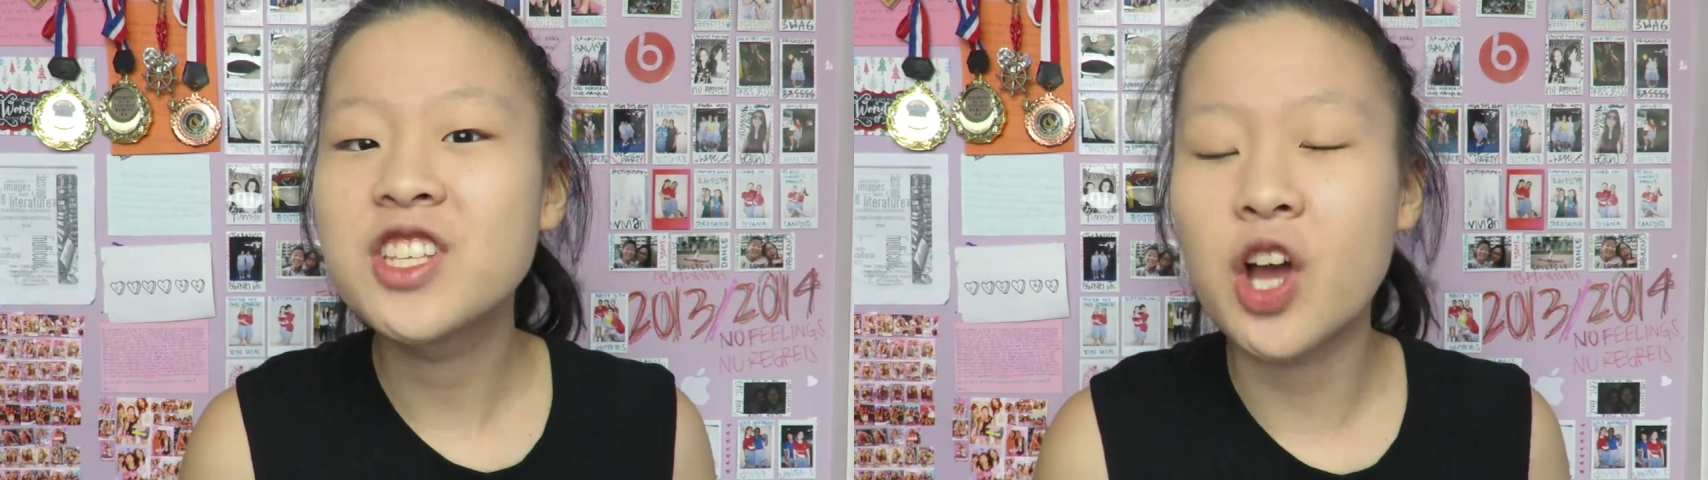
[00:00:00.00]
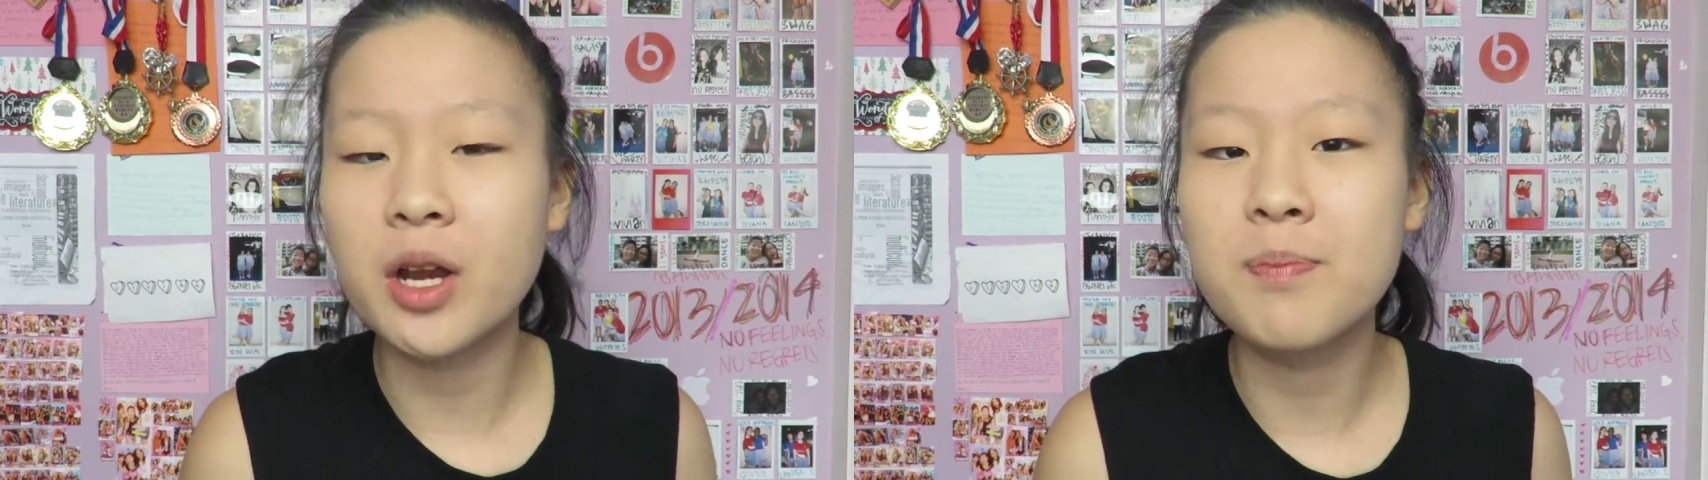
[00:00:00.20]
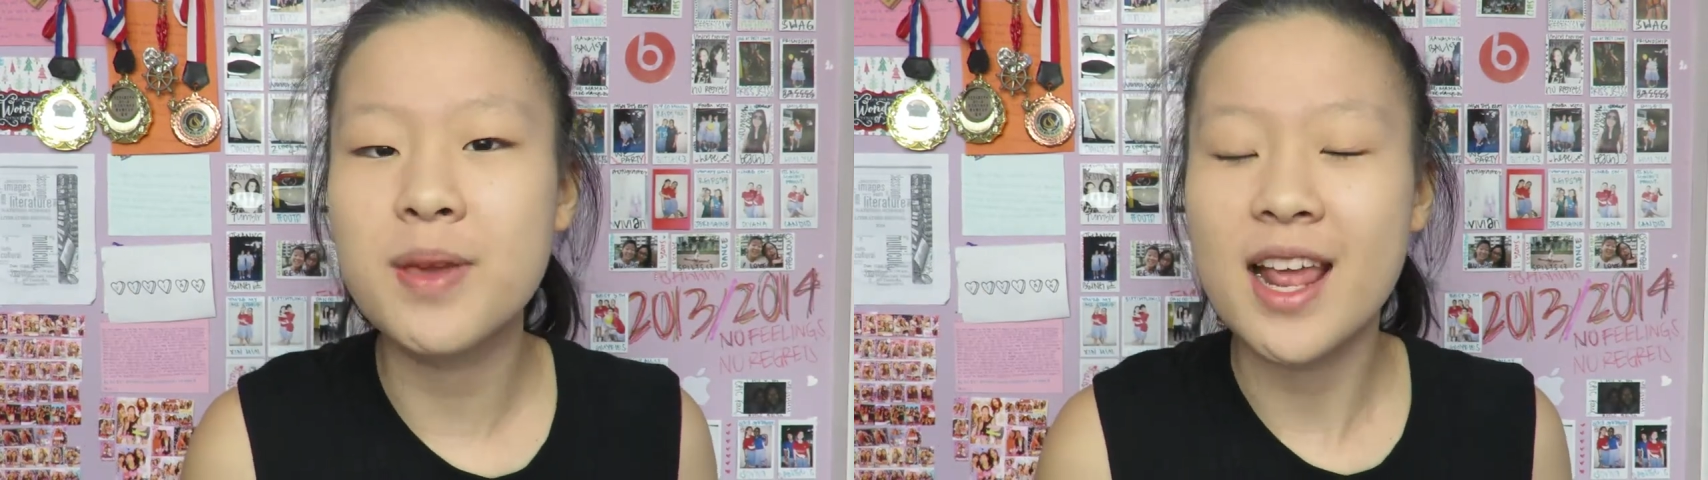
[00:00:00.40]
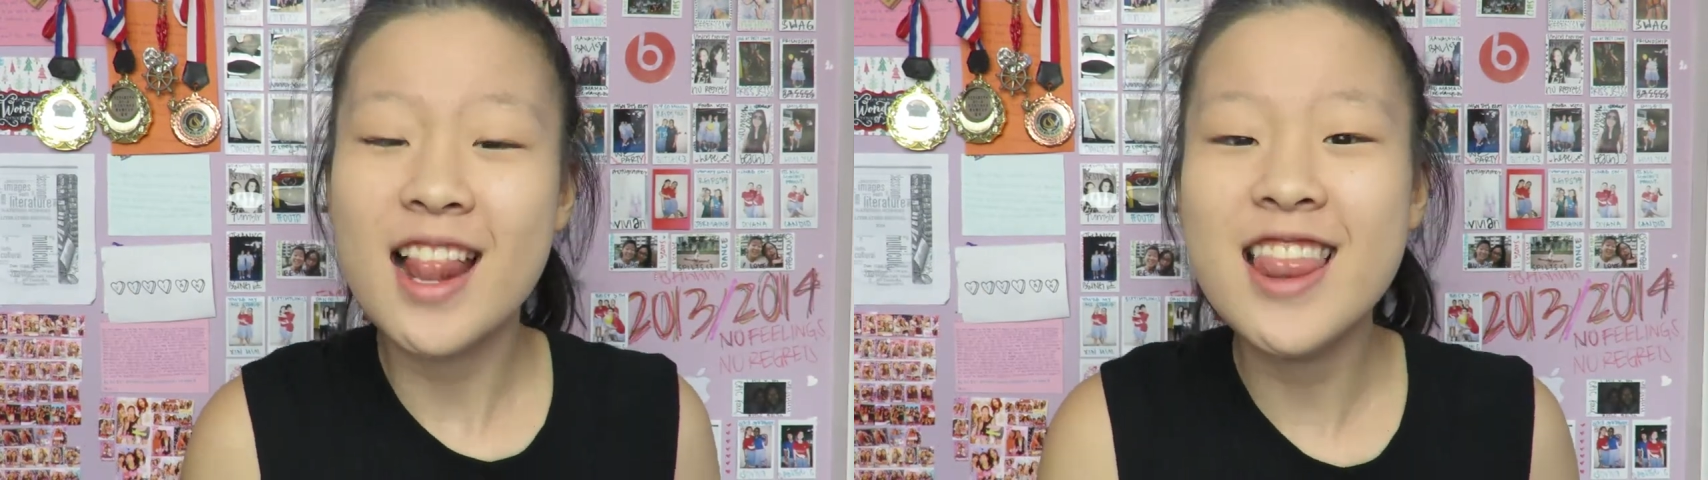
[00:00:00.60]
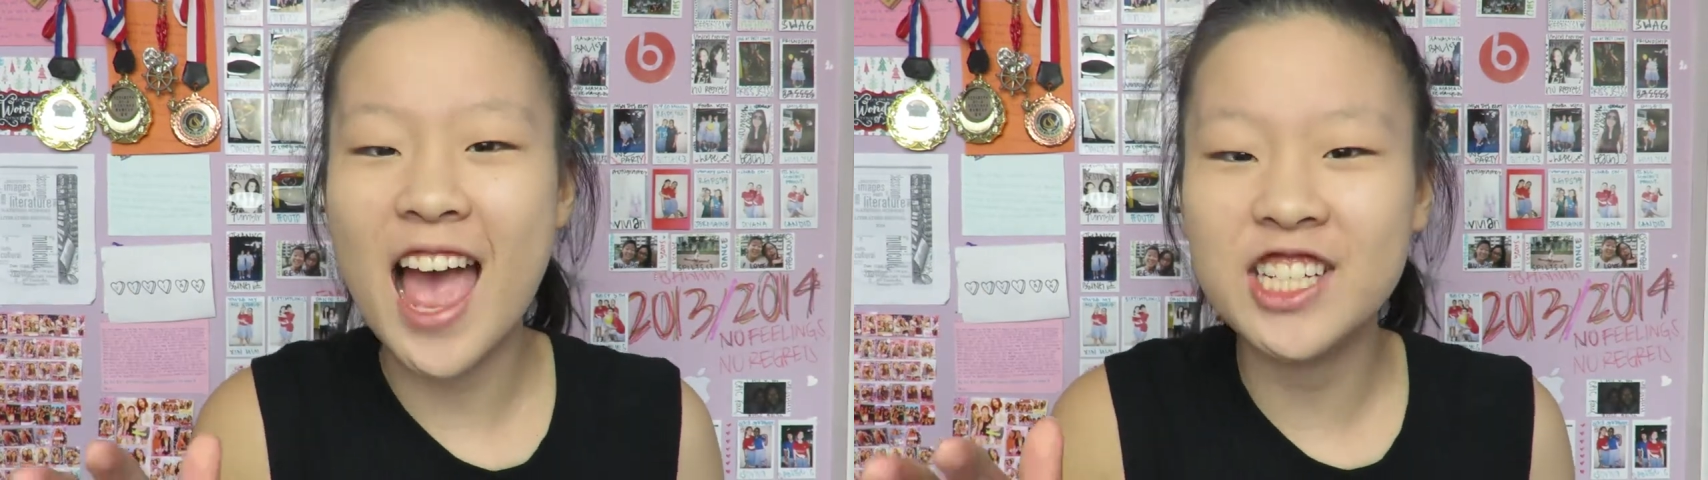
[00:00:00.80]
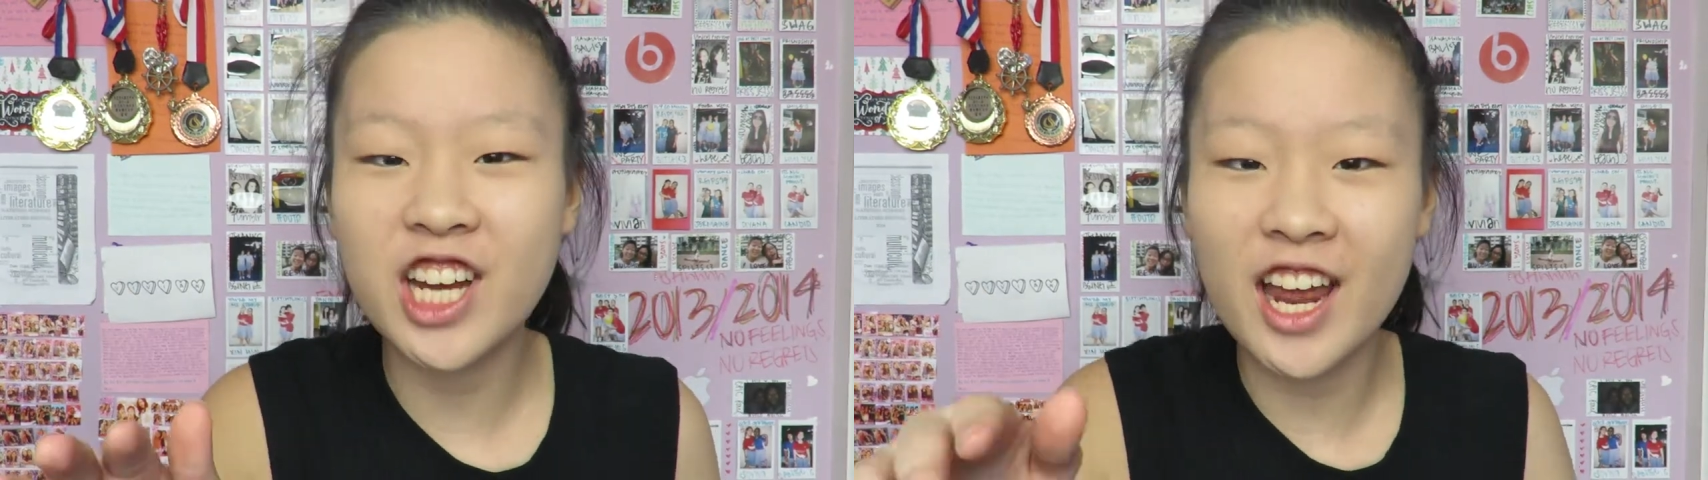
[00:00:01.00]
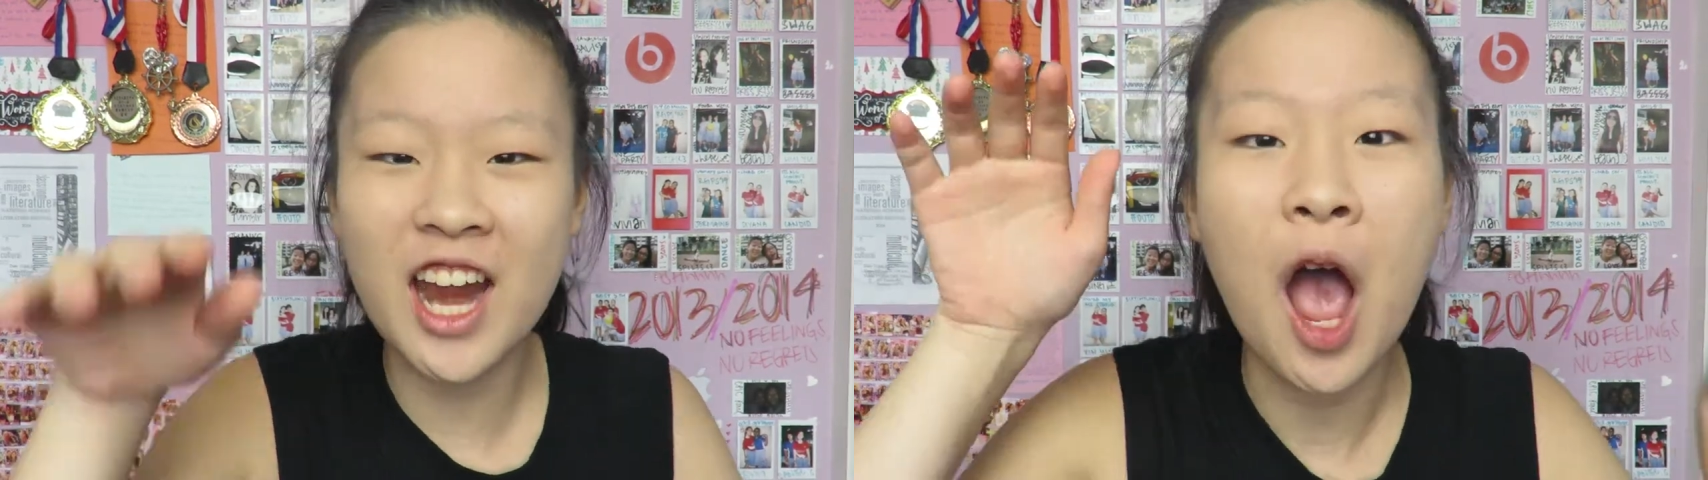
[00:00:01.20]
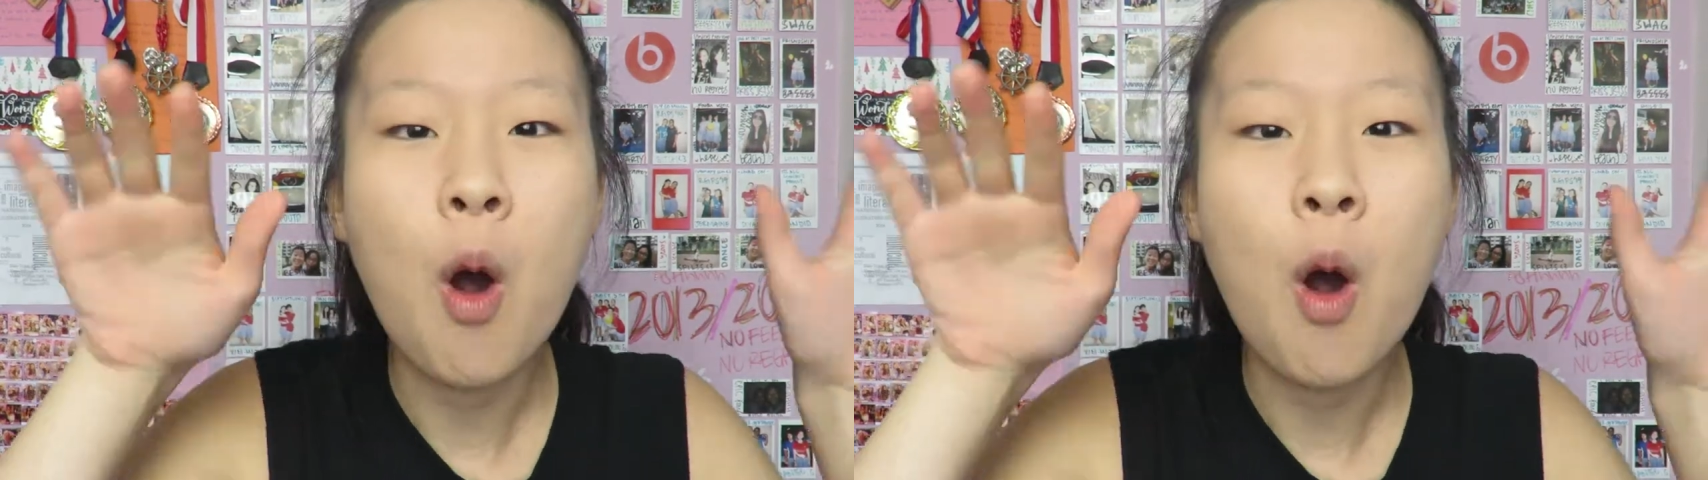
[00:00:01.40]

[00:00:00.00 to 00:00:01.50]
gonna be legend.